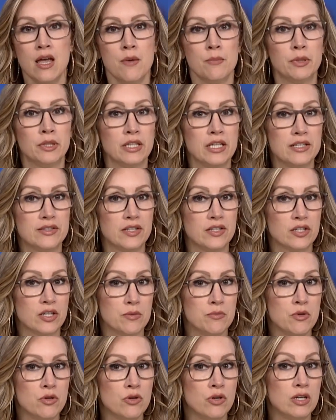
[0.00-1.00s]
Police and
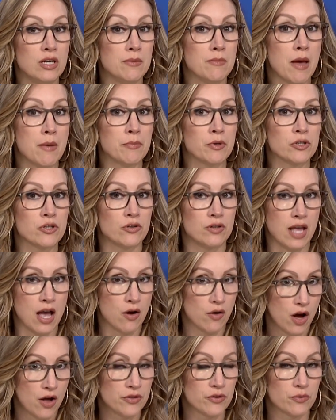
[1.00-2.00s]
community members are now
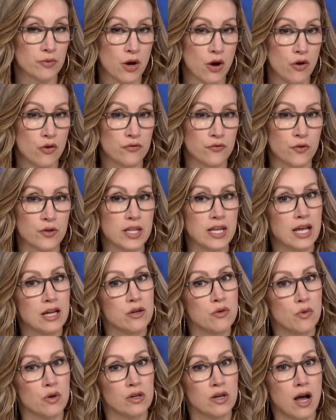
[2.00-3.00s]
on the road for the
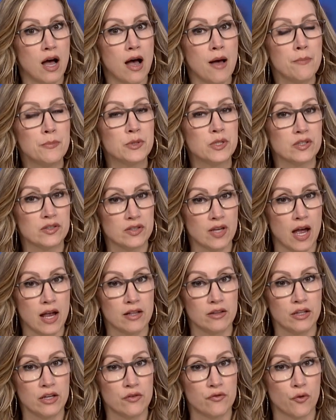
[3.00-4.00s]
annual Cops
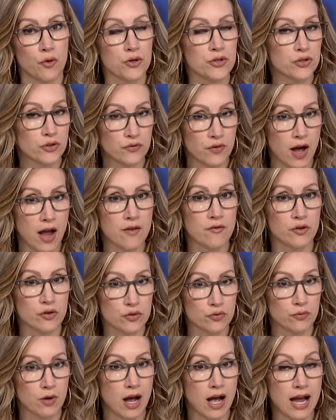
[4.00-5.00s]
Cycling for Survivors
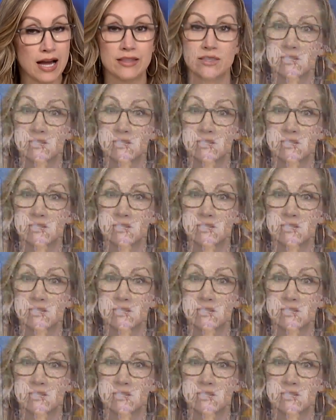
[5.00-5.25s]
ride.